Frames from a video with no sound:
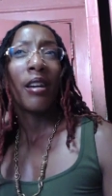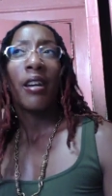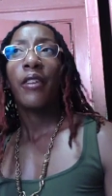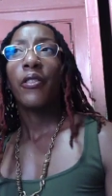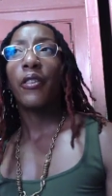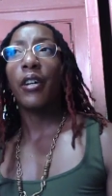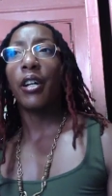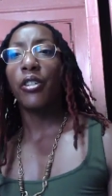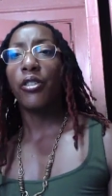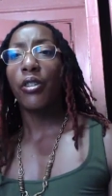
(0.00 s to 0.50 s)

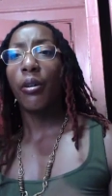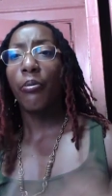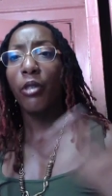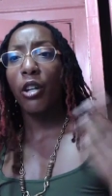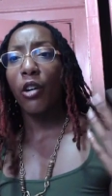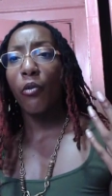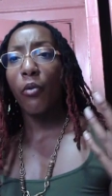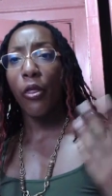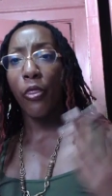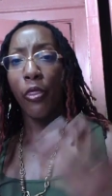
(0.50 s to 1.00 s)
that
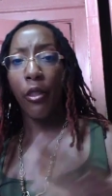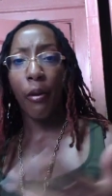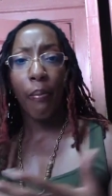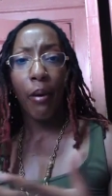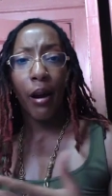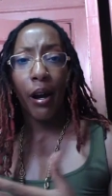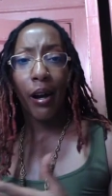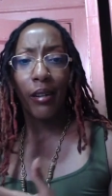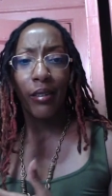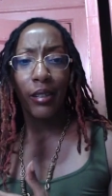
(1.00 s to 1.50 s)
something with the
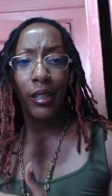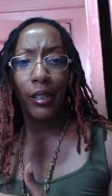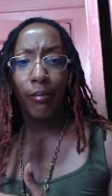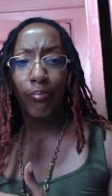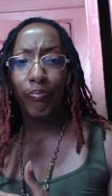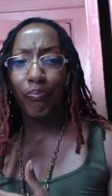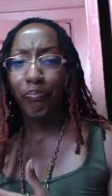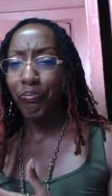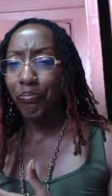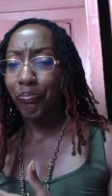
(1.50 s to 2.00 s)

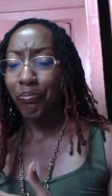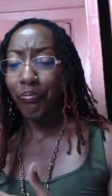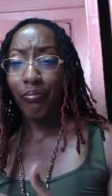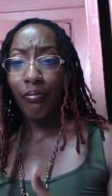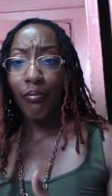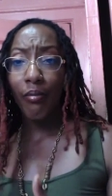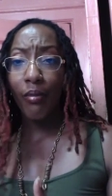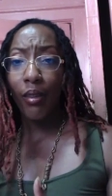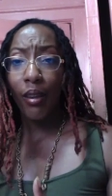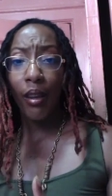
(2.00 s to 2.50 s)
pollen
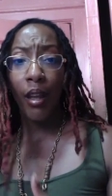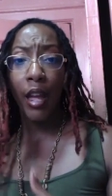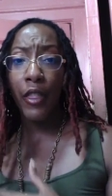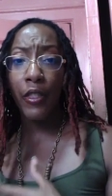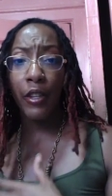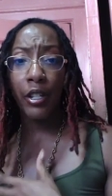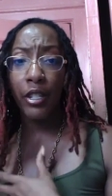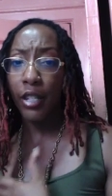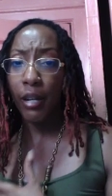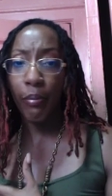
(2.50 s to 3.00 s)
and
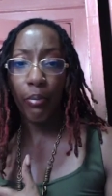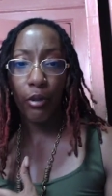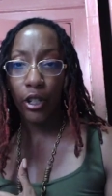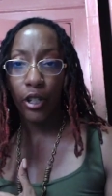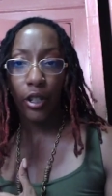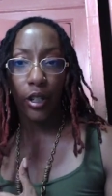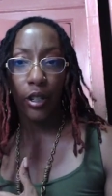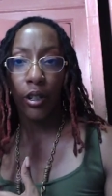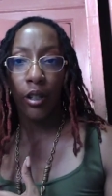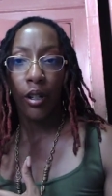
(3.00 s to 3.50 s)
the
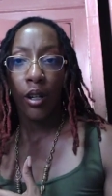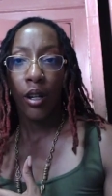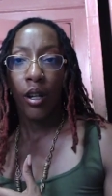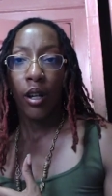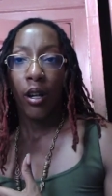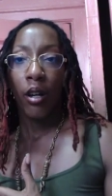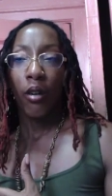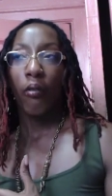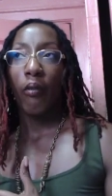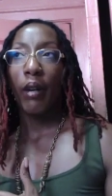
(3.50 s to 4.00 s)
temperature
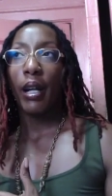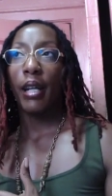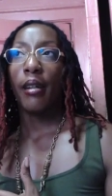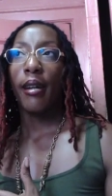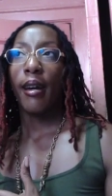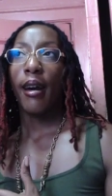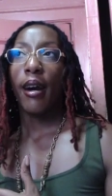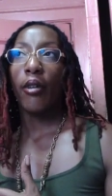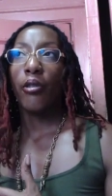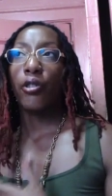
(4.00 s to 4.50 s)
right
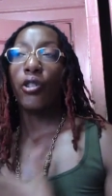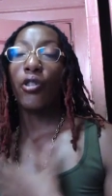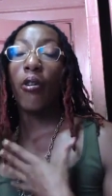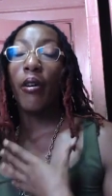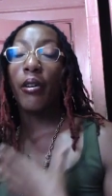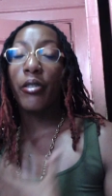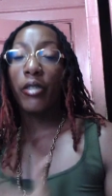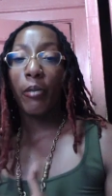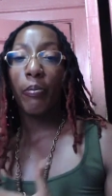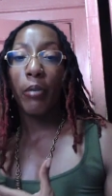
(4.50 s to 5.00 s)
now is
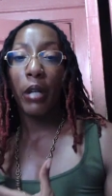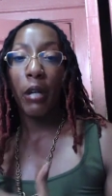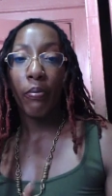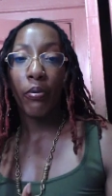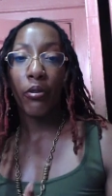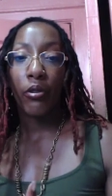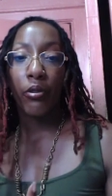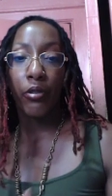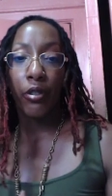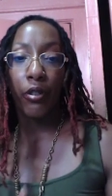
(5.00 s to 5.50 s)
causing
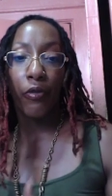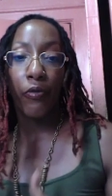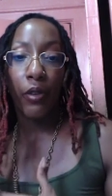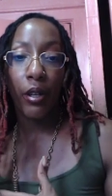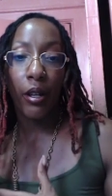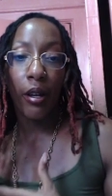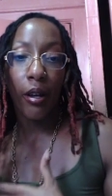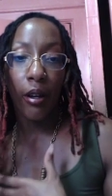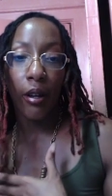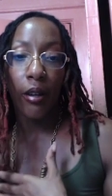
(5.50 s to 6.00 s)
people to
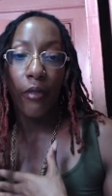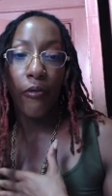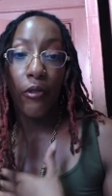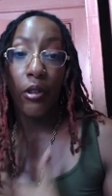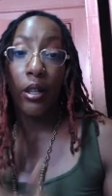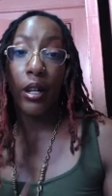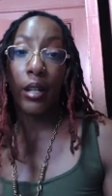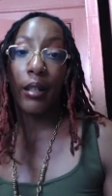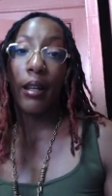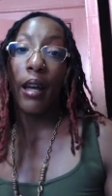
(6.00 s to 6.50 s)

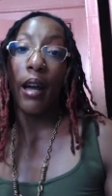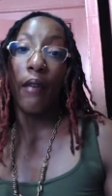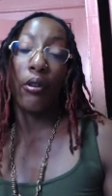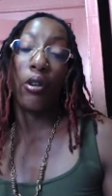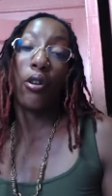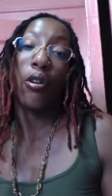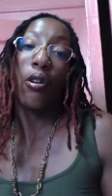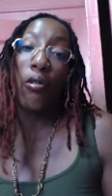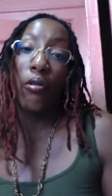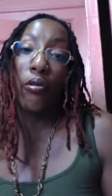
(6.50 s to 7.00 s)
feel like they have a
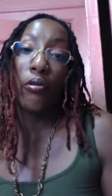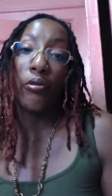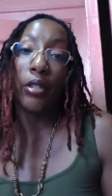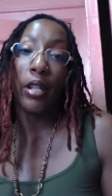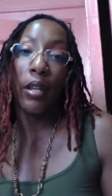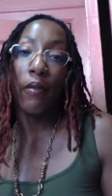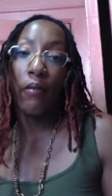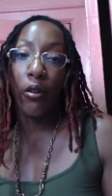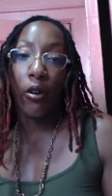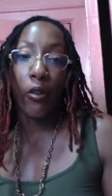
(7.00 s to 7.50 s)
cold,
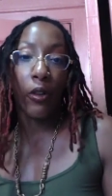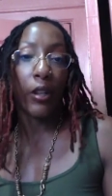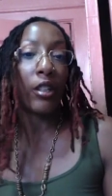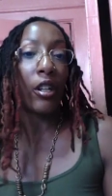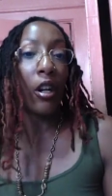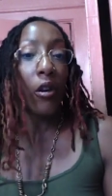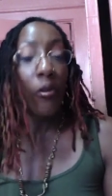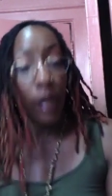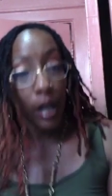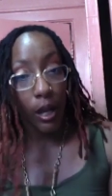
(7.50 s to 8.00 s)
even though they
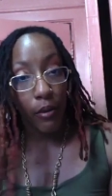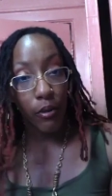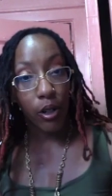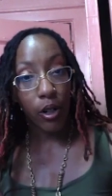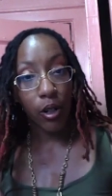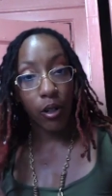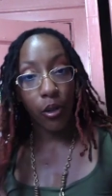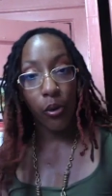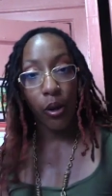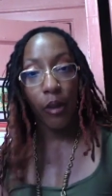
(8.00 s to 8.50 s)
don't have a
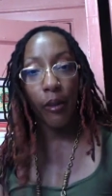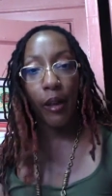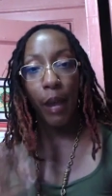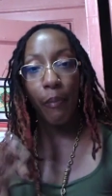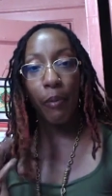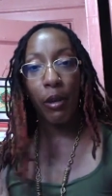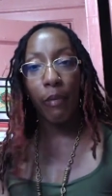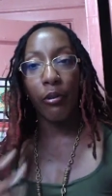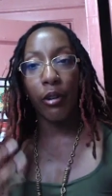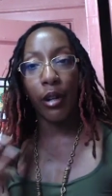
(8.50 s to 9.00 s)
cold. A lot of
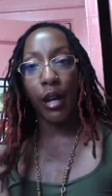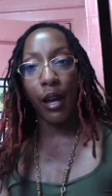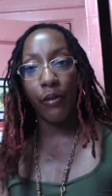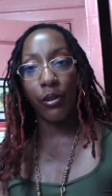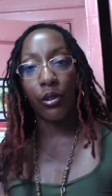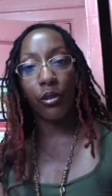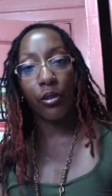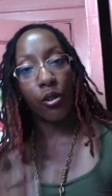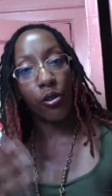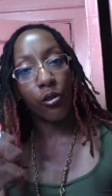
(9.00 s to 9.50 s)
people are
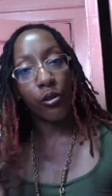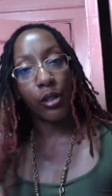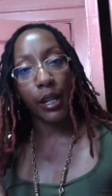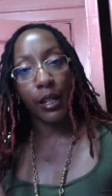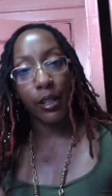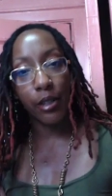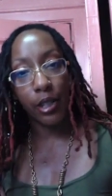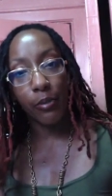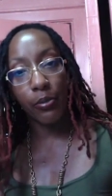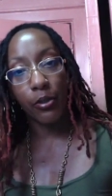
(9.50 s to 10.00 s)
having
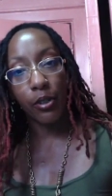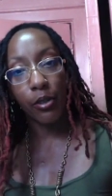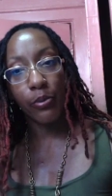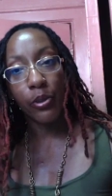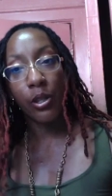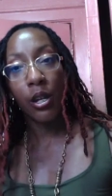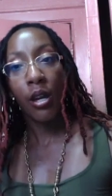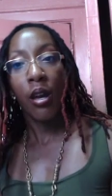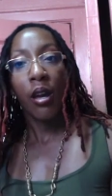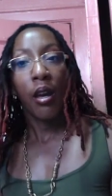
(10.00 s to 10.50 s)
cold-like
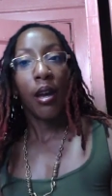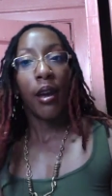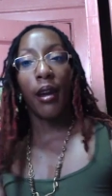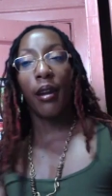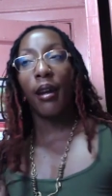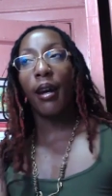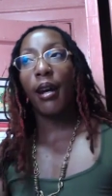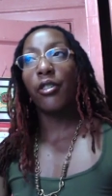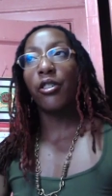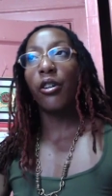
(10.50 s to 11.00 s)
symptoms, and
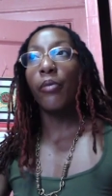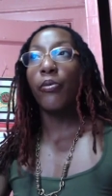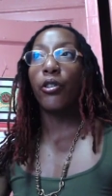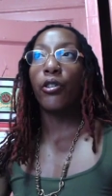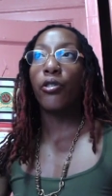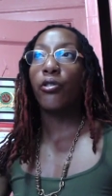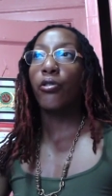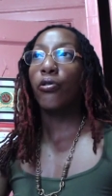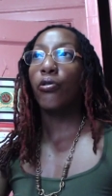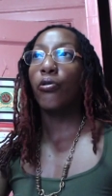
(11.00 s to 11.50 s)
it has something
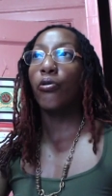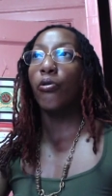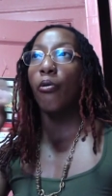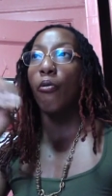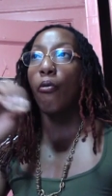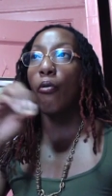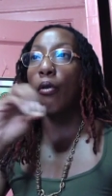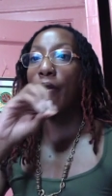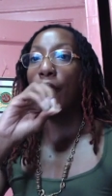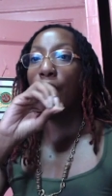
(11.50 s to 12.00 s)
to do
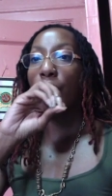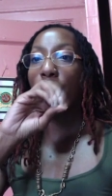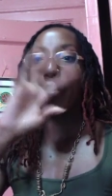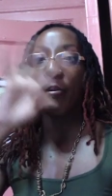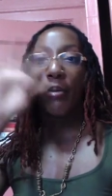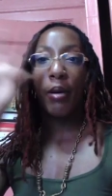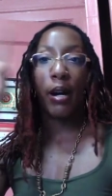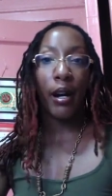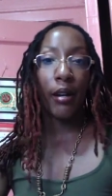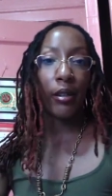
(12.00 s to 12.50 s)
with the
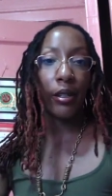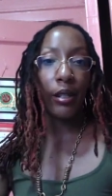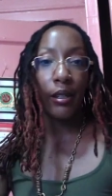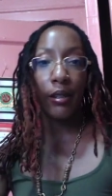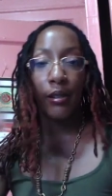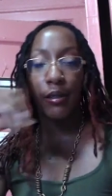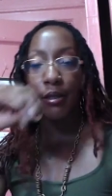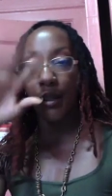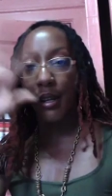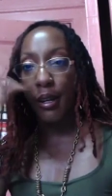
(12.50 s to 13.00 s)

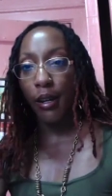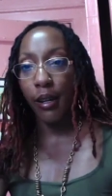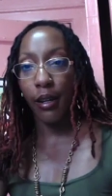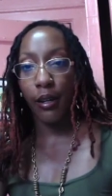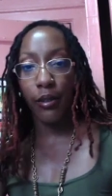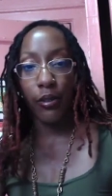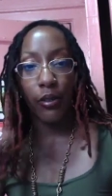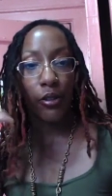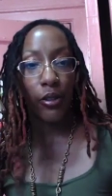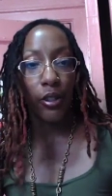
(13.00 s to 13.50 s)
pollen
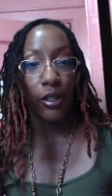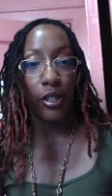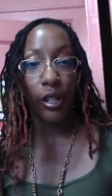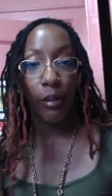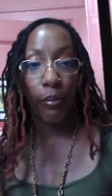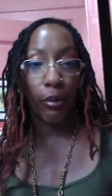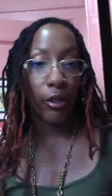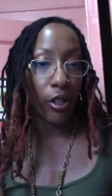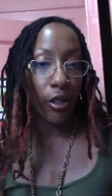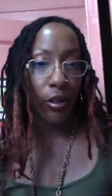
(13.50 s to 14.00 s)
and the
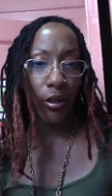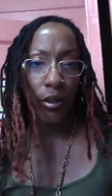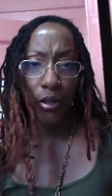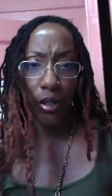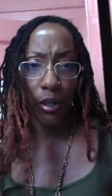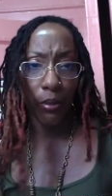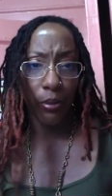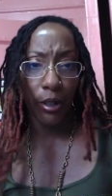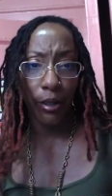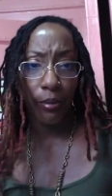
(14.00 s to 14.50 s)
temperature or
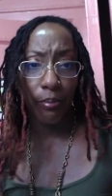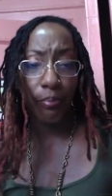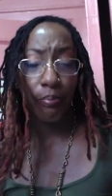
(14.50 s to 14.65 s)
something.